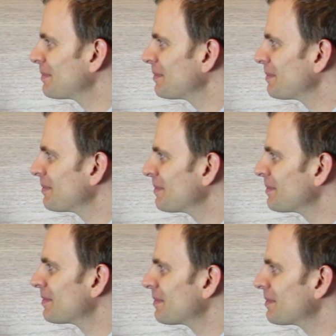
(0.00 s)

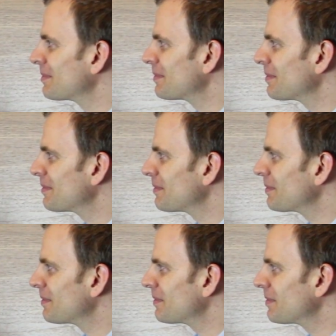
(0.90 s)

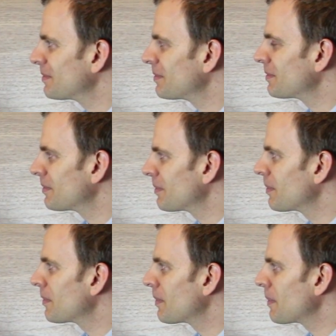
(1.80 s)

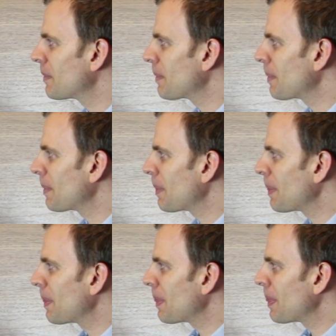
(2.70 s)

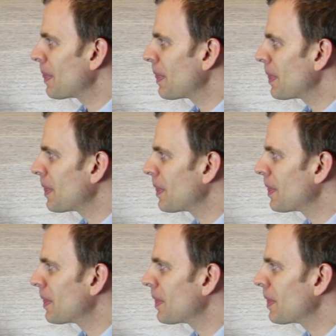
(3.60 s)

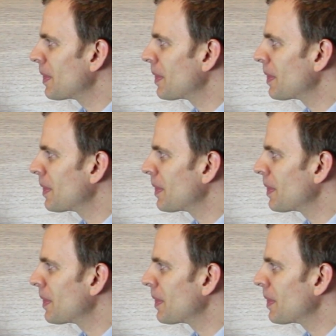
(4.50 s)
[no speech]